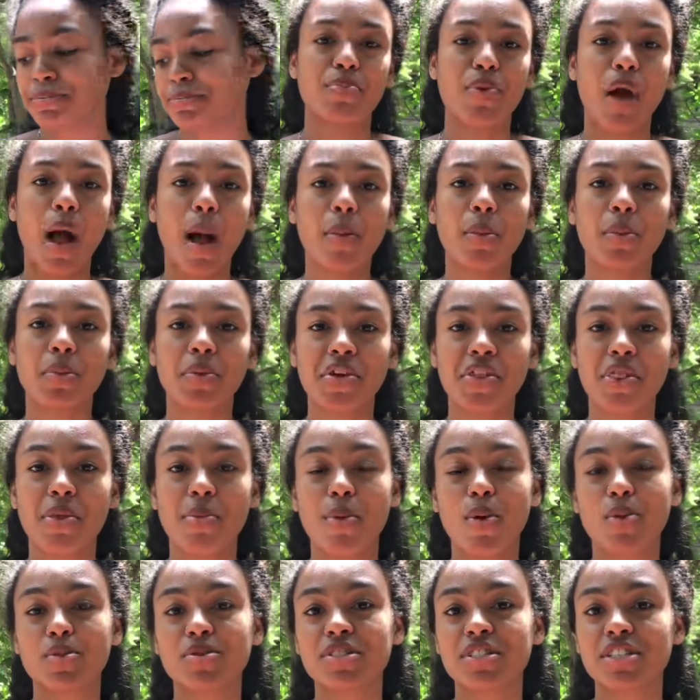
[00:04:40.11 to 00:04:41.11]
Probably the
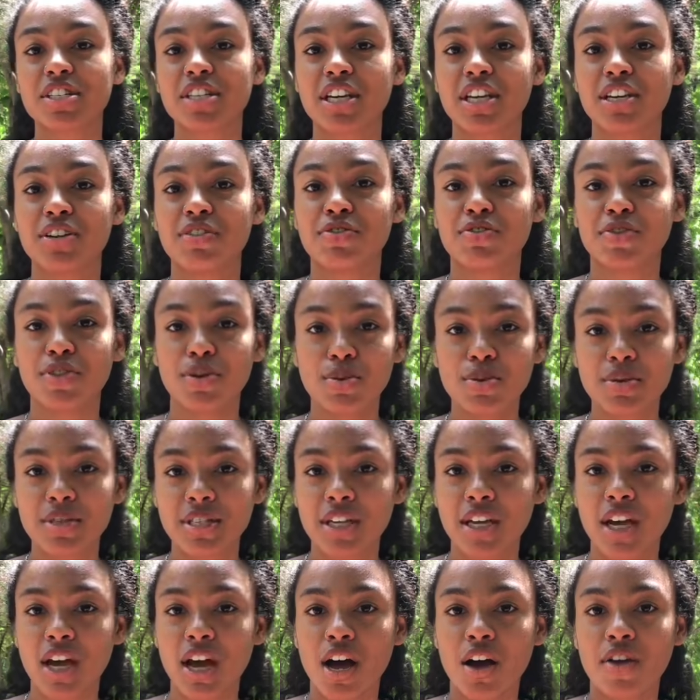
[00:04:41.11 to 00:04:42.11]
most
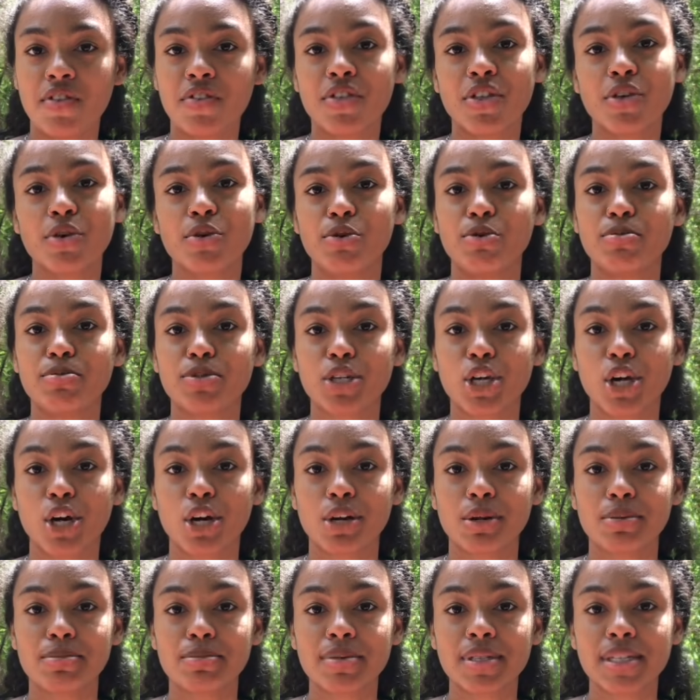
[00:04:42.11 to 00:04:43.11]
confusing of the hoop
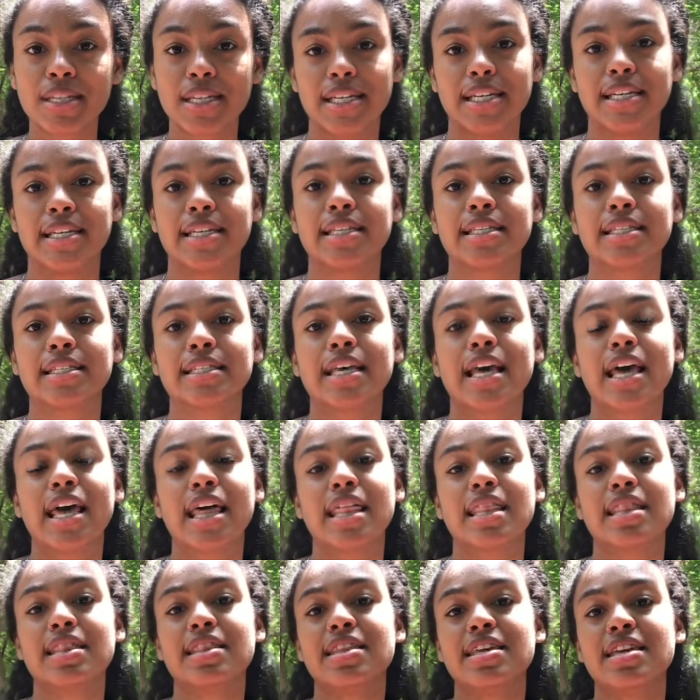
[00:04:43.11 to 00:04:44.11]
terms is
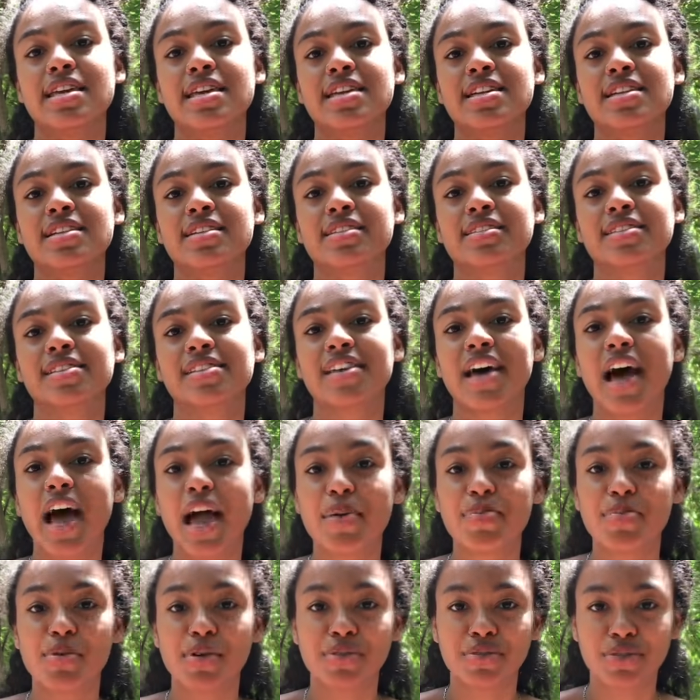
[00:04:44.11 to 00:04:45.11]
the
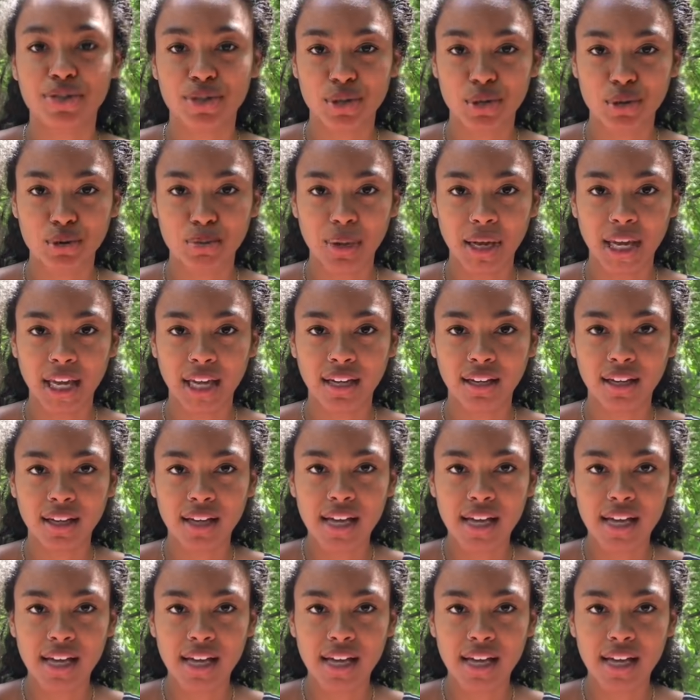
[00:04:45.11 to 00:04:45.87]
type of tubing.